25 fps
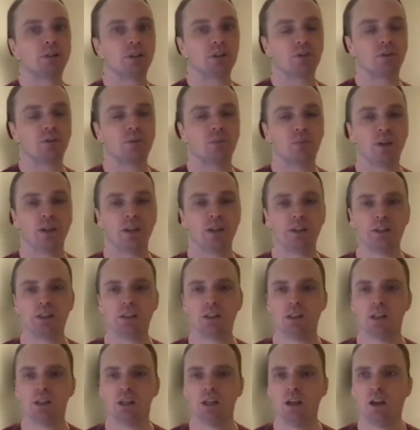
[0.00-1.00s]
Like for
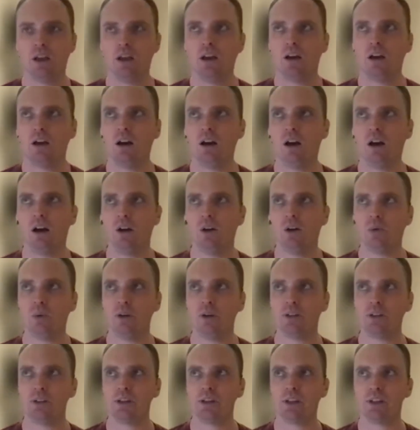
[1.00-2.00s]
me, I
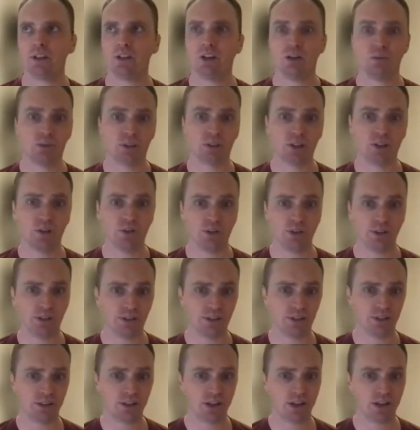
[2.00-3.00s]
always say cybersecurity is a
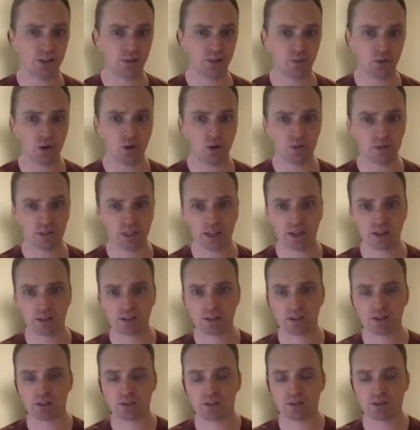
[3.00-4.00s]
study of
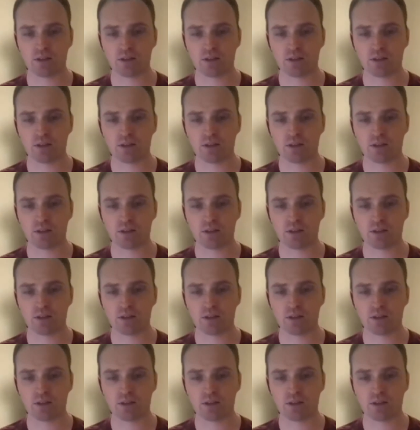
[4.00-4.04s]
context.